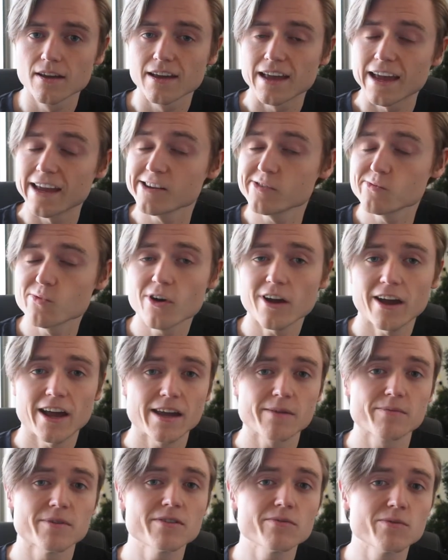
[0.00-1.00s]
And what
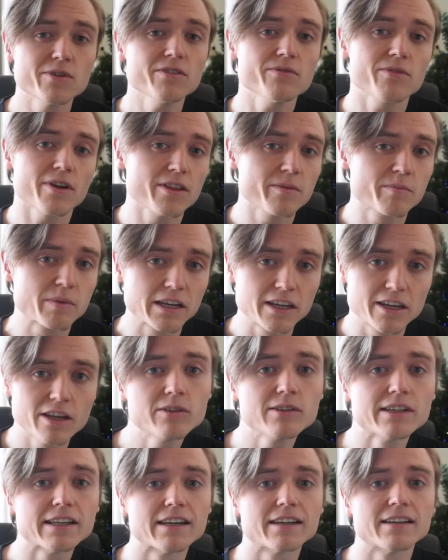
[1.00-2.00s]
happened was rather
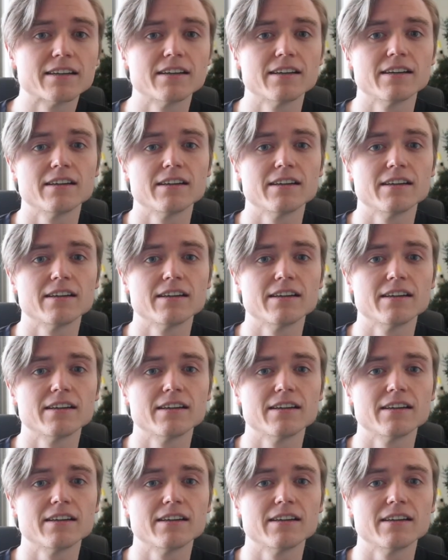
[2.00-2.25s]
peculiar.